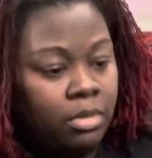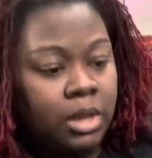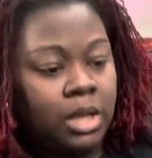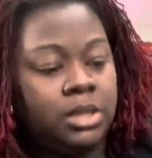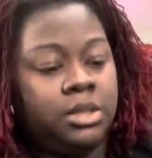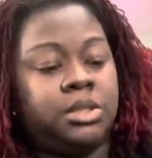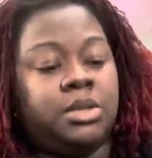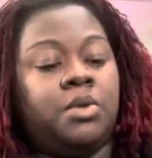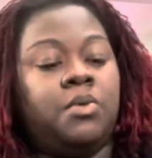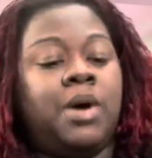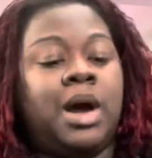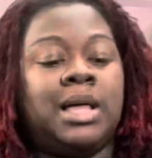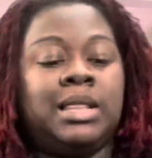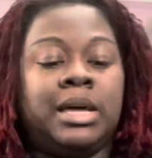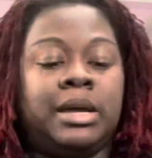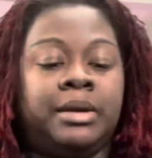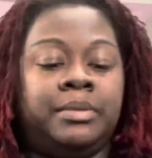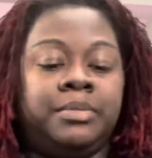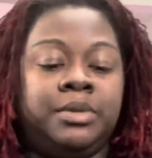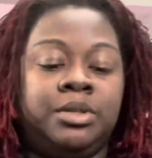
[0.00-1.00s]
And so while
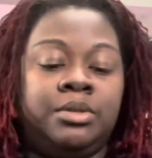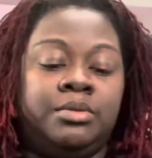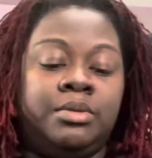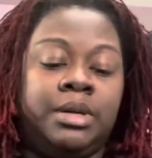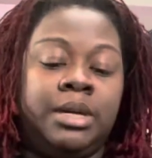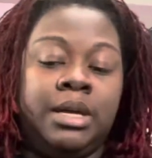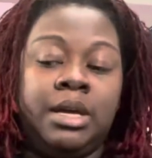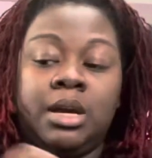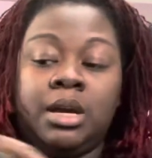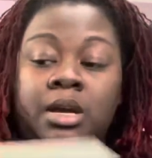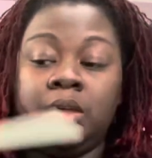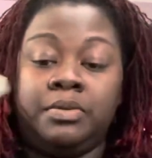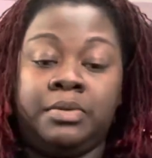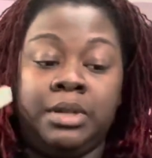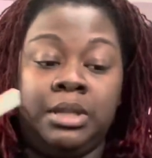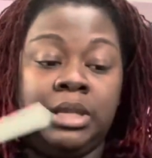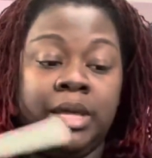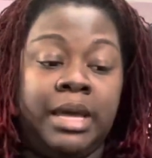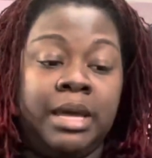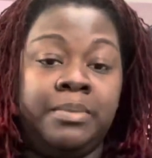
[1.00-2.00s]
I am doing
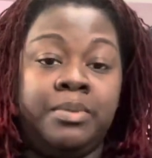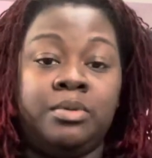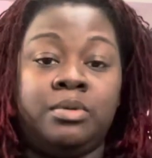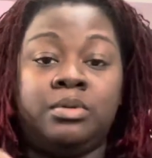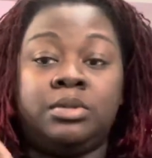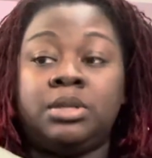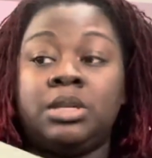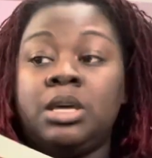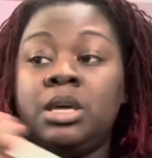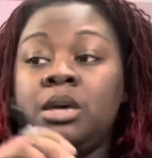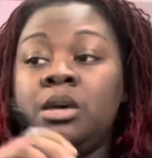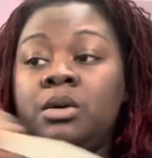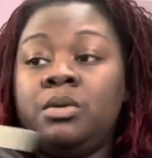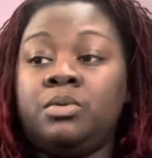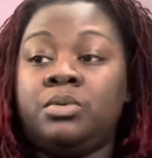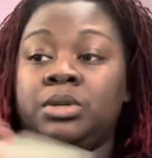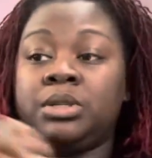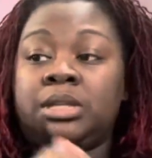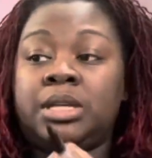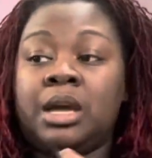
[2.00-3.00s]
the labels,
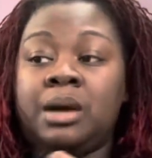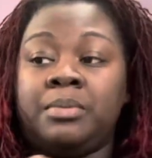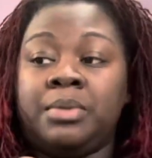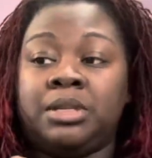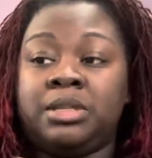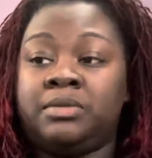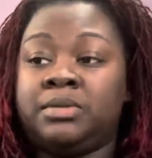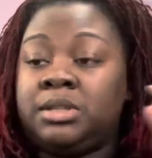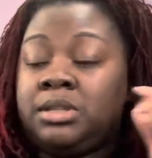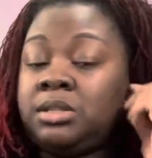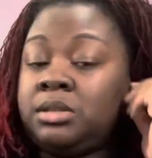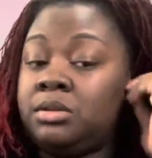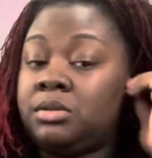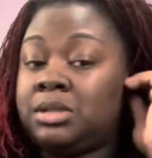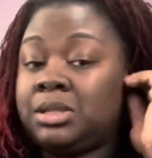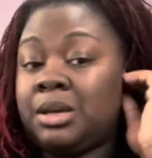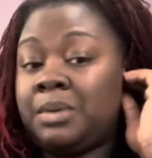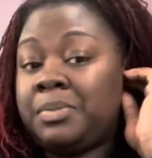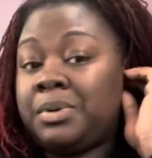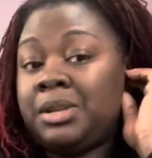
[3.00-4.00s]
we'll see how much of this
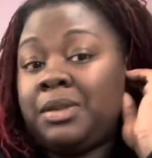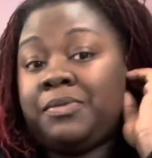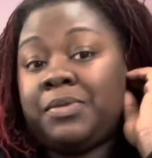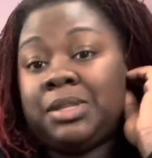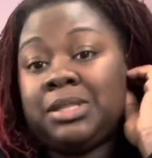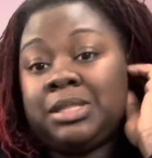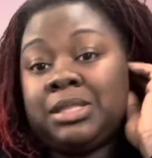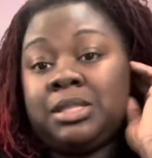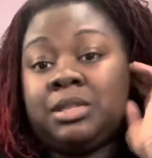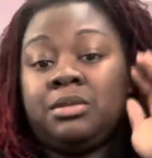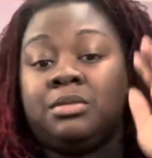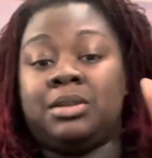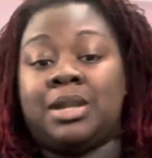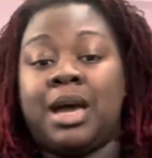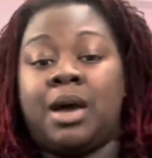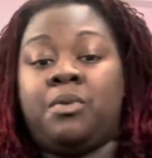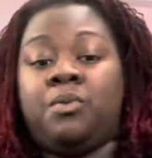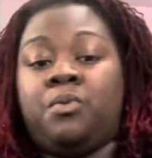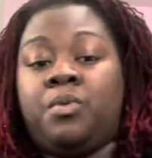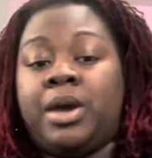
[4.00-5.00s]
soaks up. And if it's still
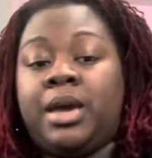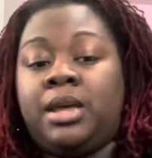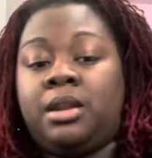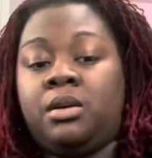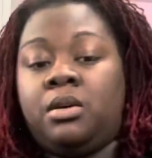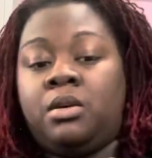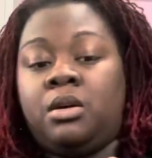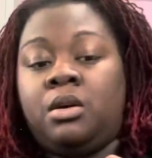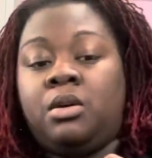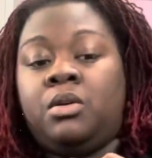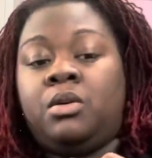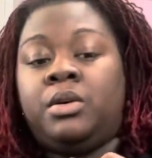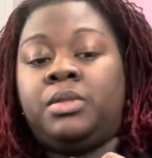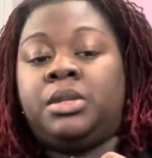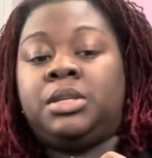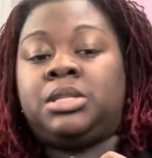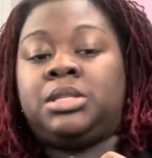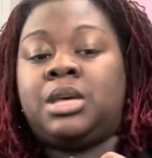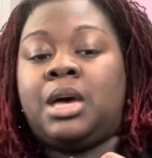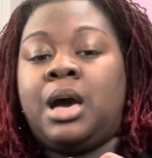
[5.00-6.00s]
not wet on
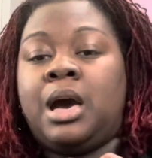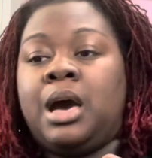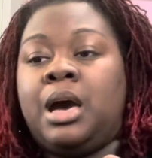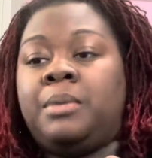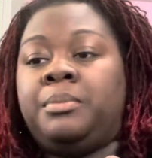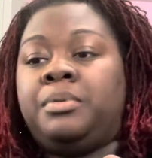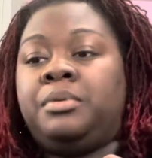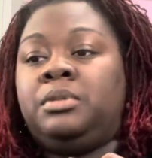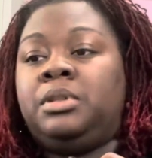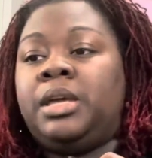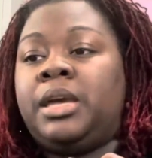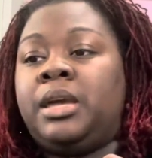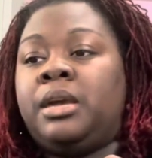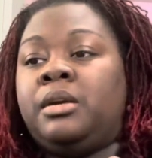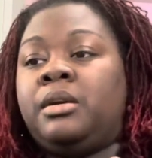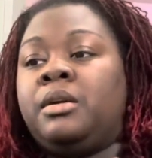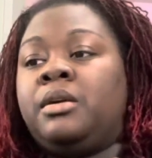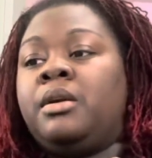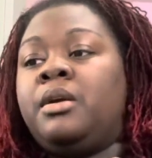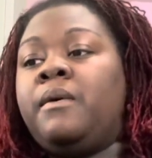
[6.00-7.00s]
the top
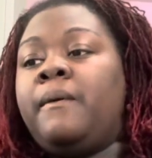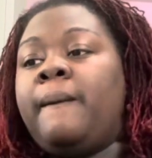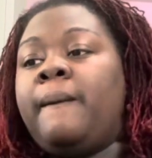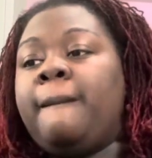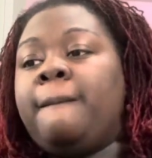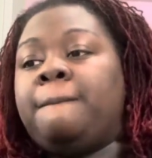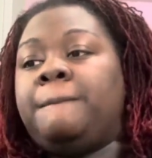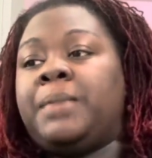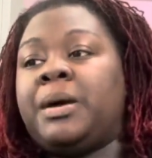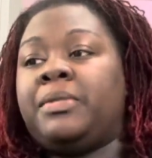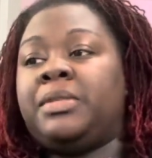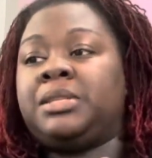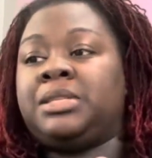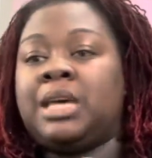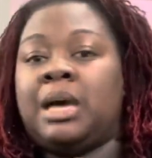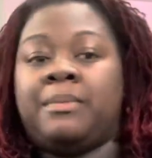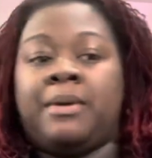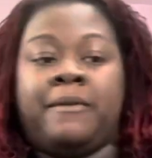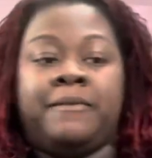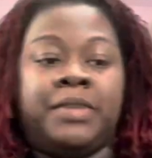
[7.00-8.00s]
layer by the
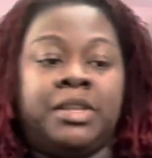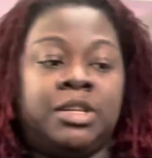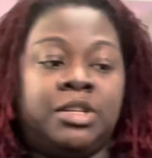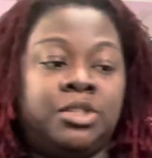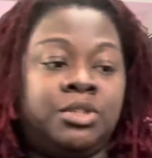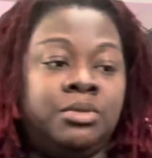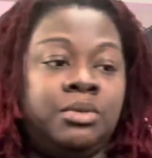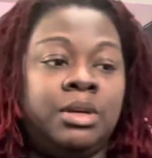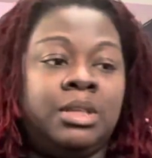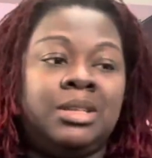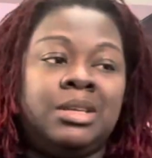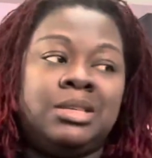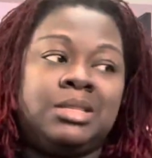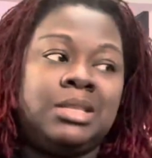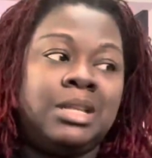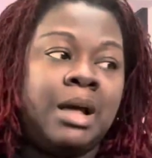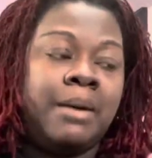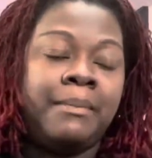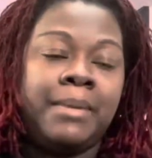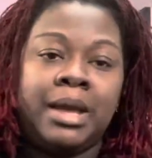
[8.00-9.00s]
time I finish doing this,
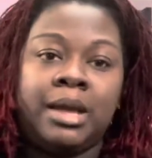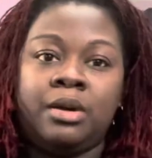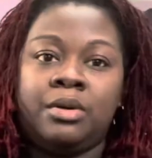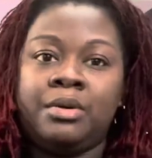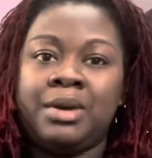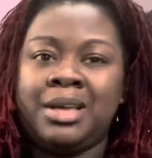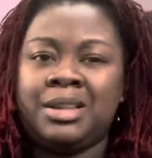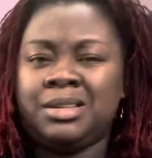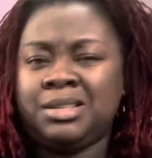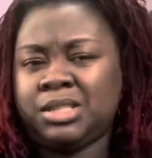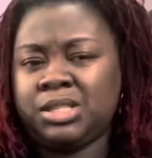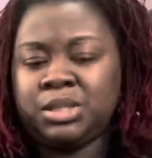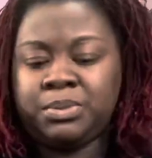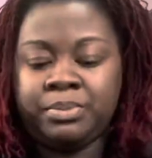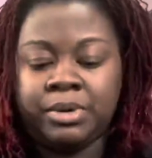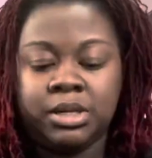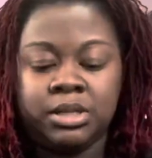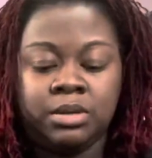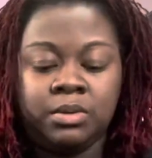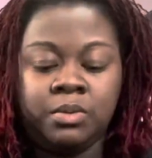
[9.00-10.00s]
then I might go ahead and just
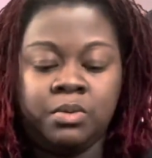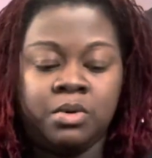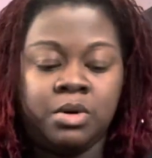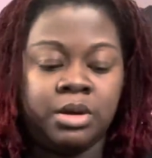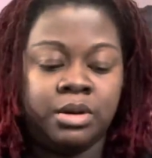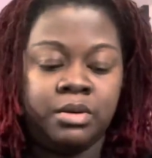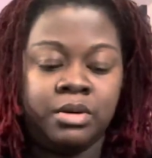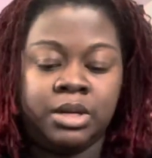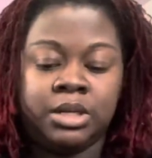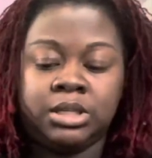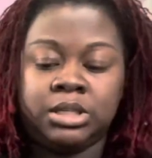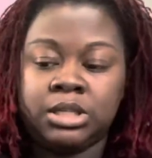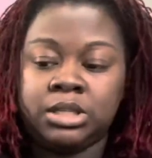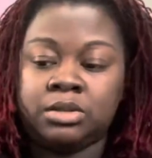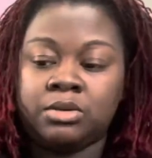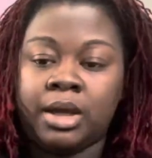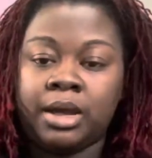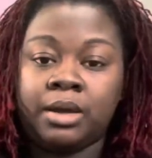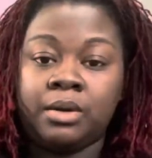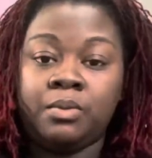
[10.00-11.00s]
spray some water on it just
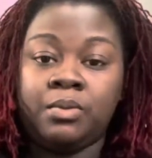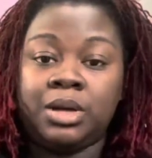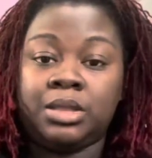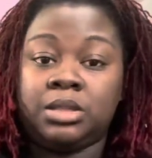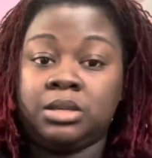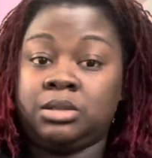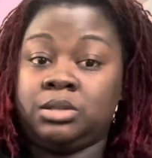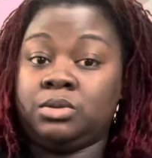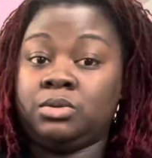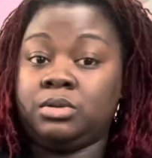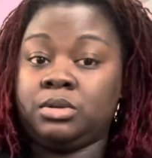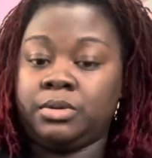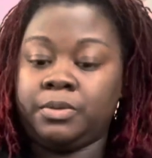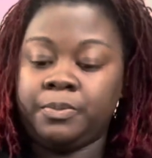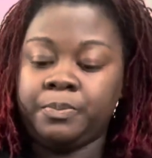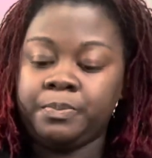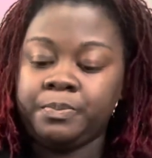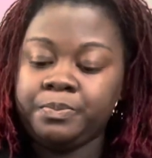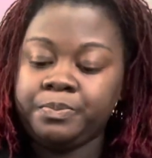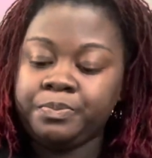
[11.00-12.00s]
so I can wet the soil.
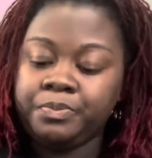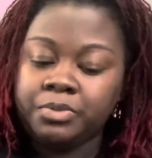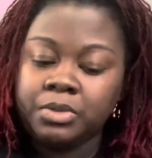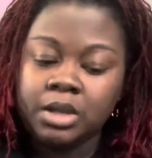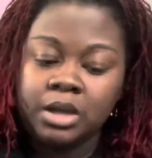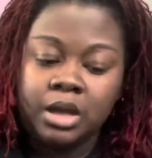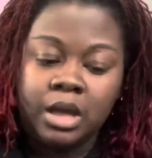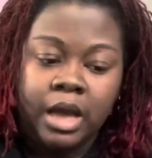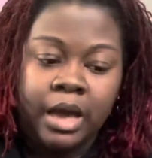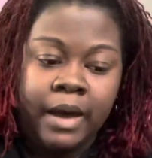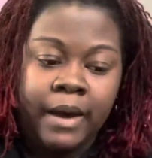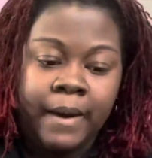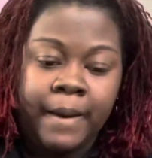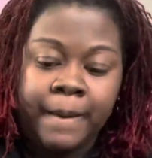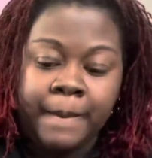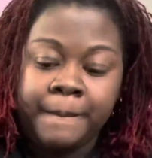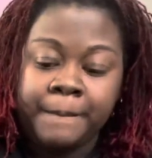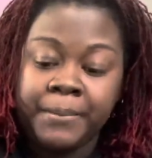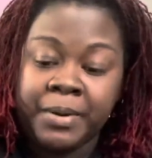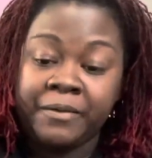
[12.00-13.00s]

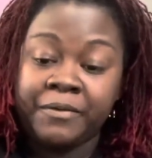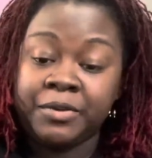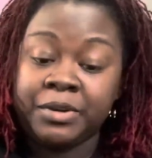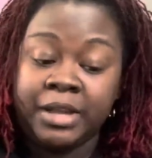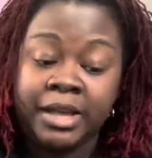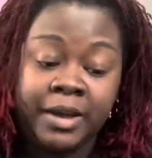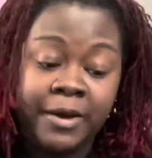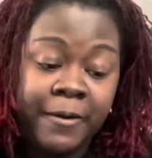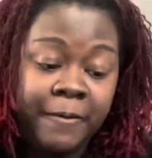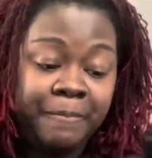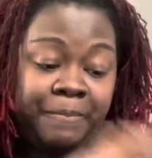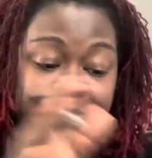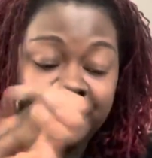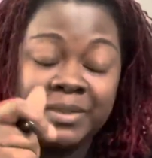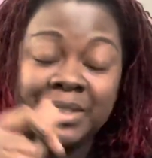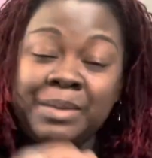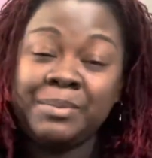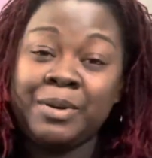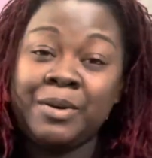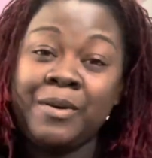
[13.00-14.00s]
But for now,
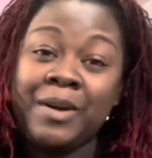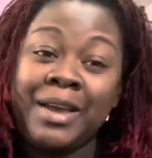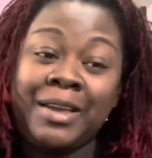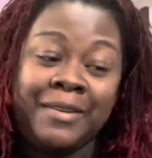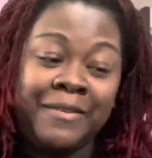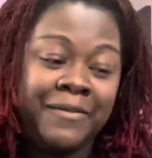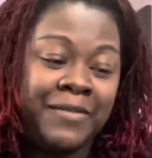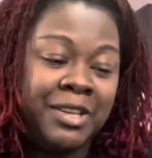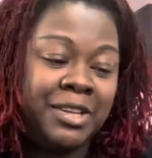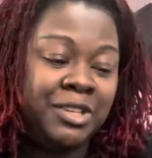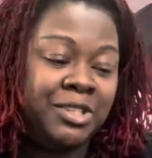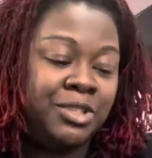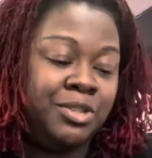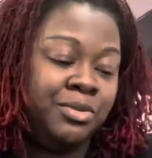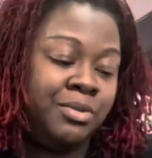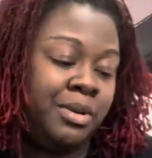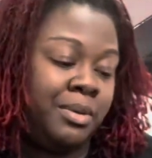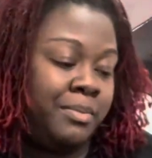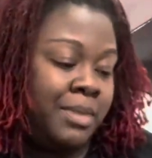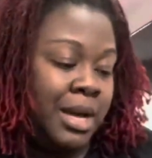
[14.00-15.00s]
let me go ahead and finish
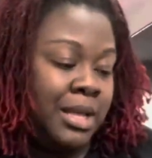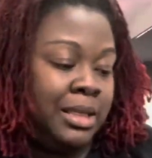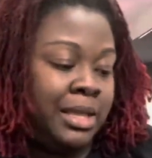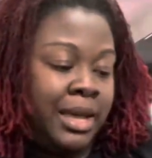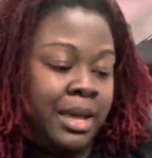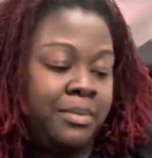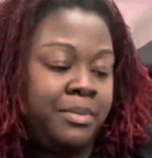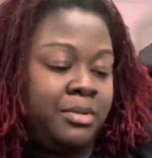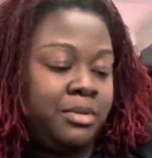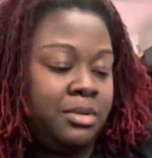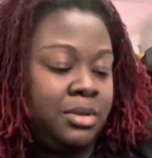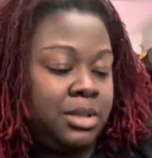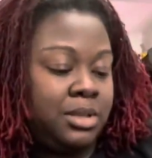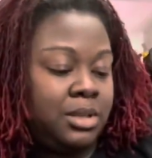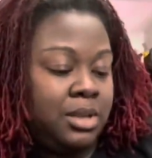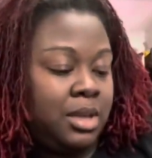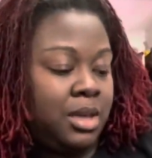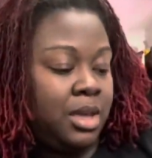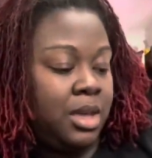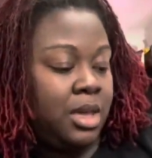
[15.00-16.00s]
doing my
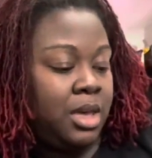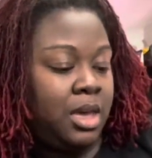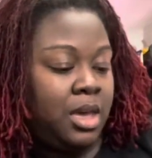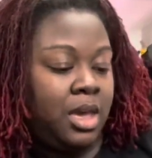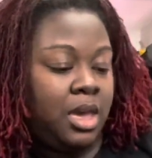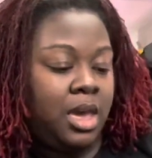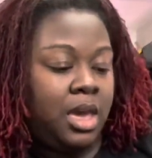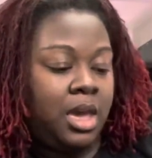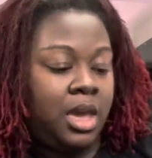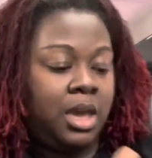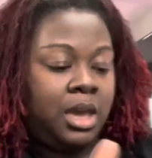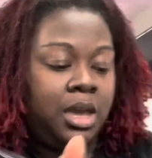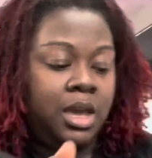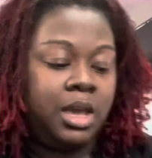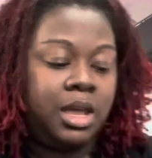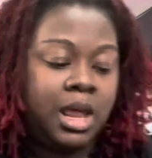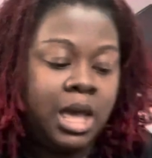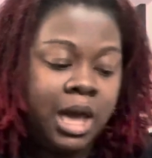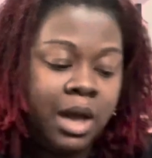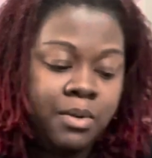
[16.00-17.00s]
labels,
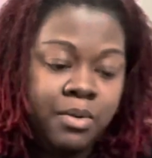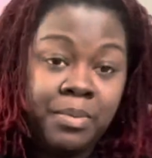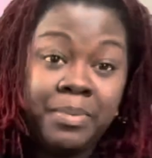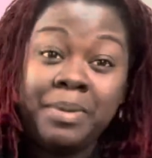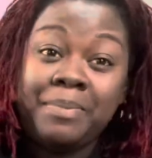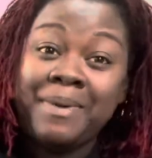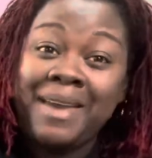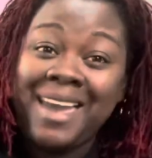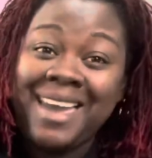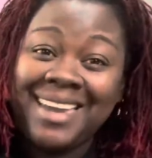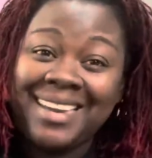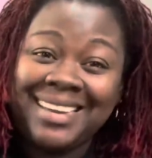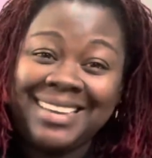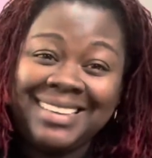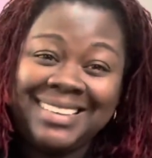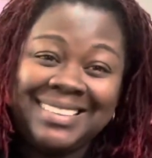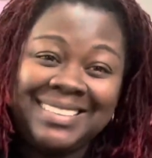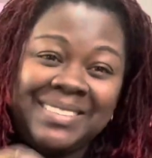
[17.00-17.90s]
and I will be back.